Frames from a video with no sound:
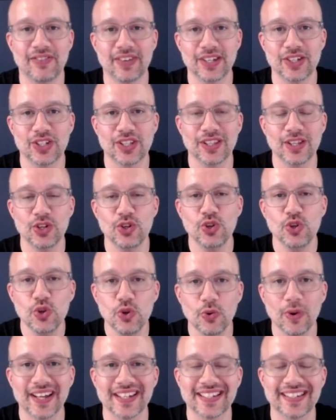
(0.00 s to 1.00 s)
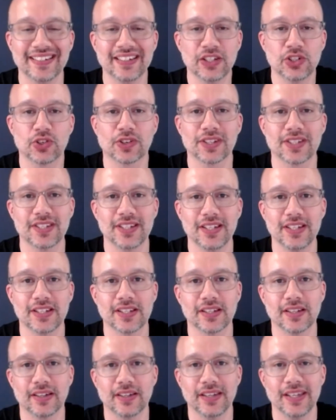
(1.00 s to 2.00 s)
into the nuance and
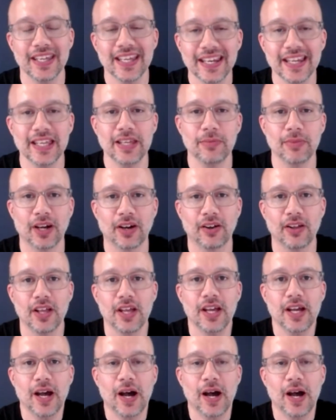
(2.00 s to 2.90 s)
intricacies in email